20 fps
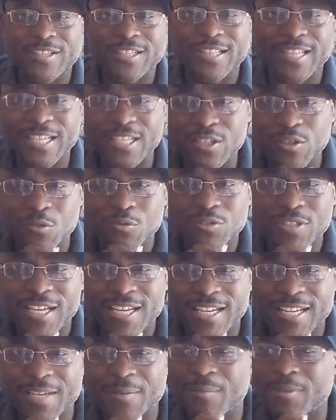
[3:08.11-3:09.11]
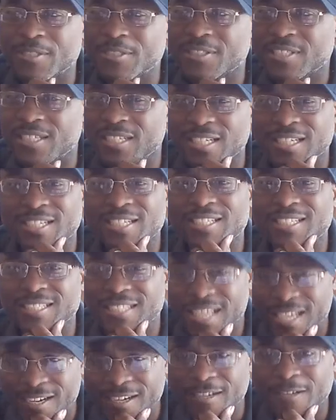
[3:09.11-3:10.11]
that they used that image?
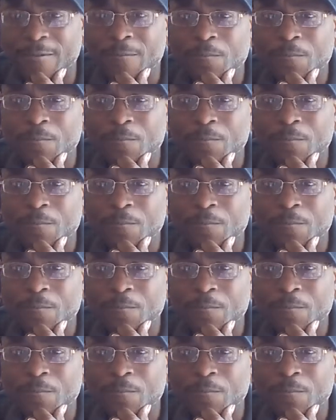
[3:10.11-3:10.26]
Yeah.